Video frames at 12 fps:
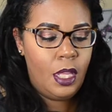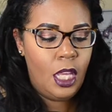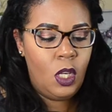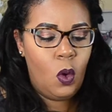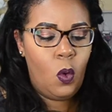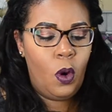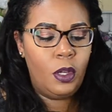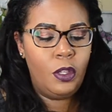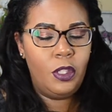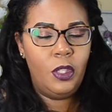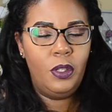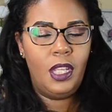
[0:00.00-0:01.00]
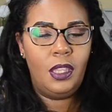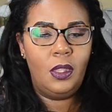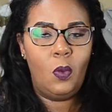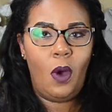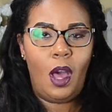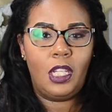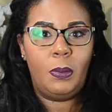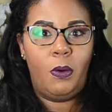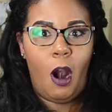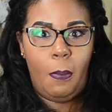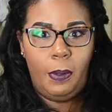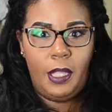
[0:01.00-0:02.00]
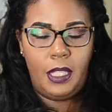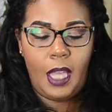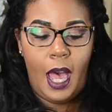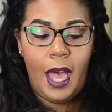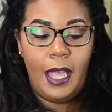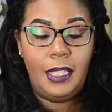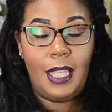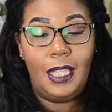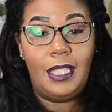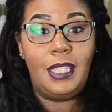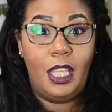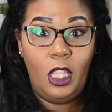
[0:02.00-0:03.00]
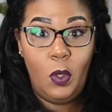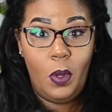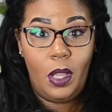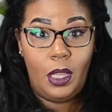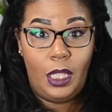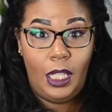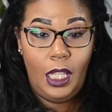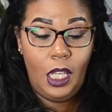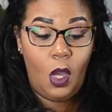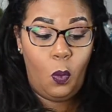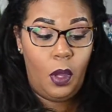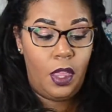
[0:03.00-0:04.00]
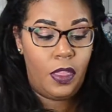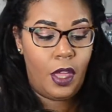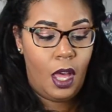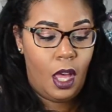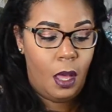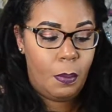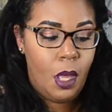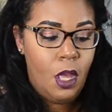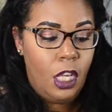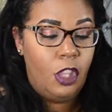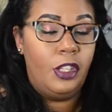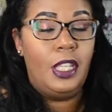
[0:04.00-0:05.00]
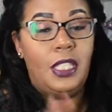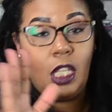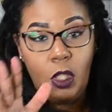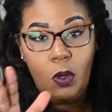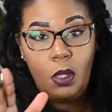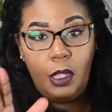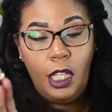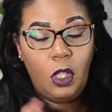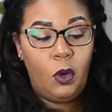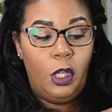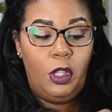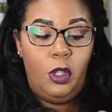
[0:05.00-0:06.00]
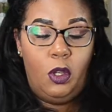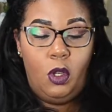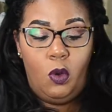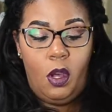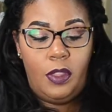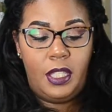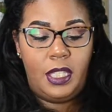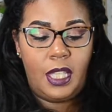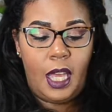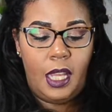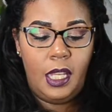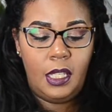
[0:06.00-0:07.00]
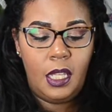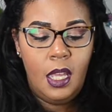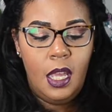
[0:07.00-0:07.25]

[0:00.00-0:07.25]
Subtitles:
In order to get the watch properly sized, they send you a link with, either they send you a link or either you can go on the site.